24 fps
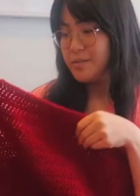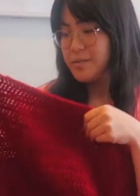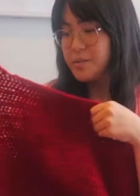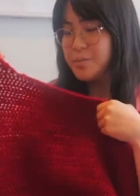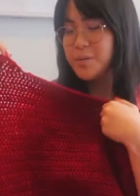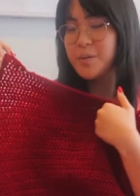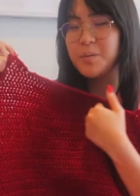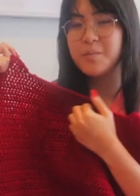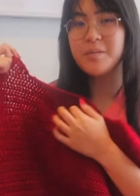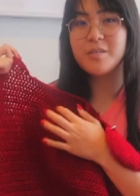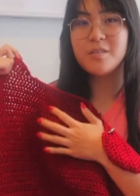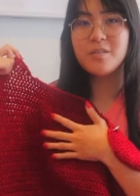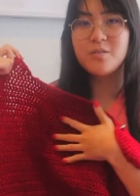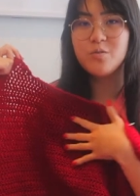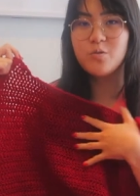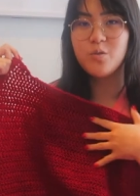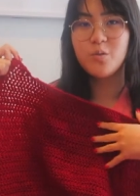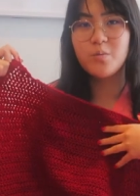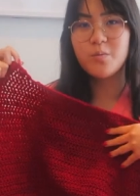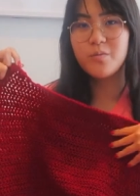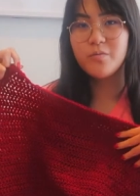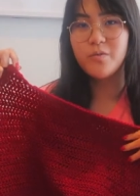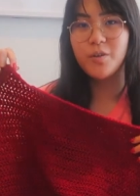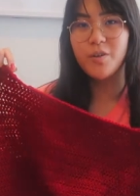was pretty much just
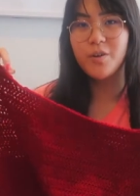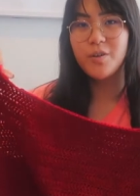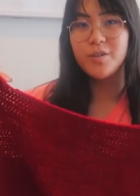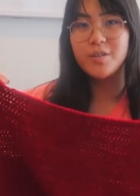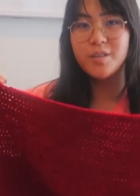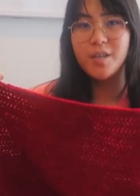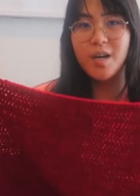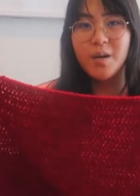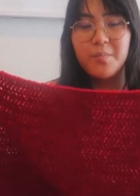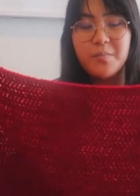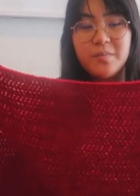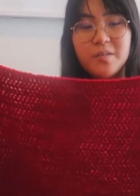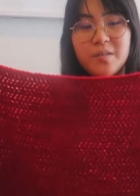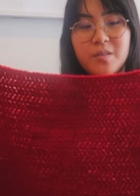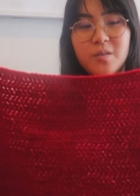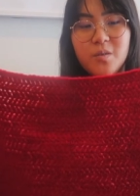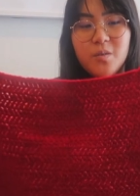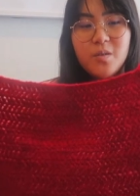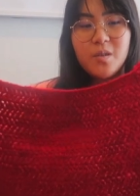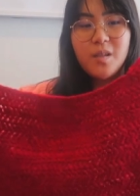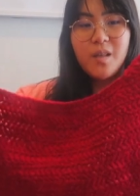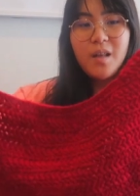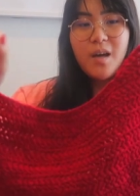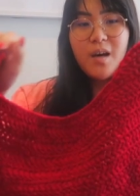normal rows up
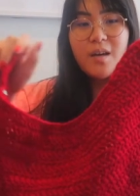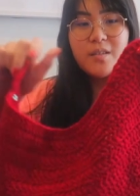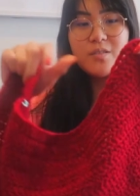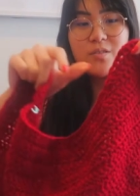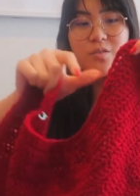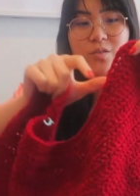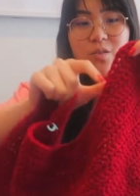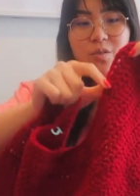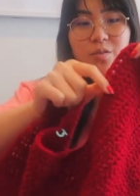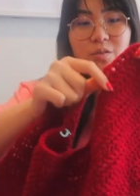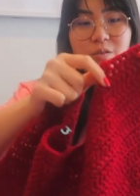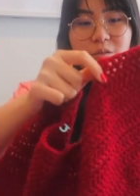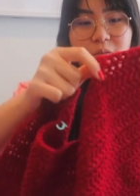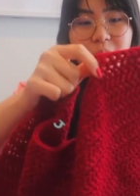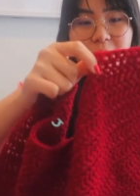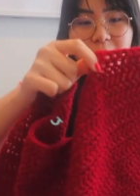until the last two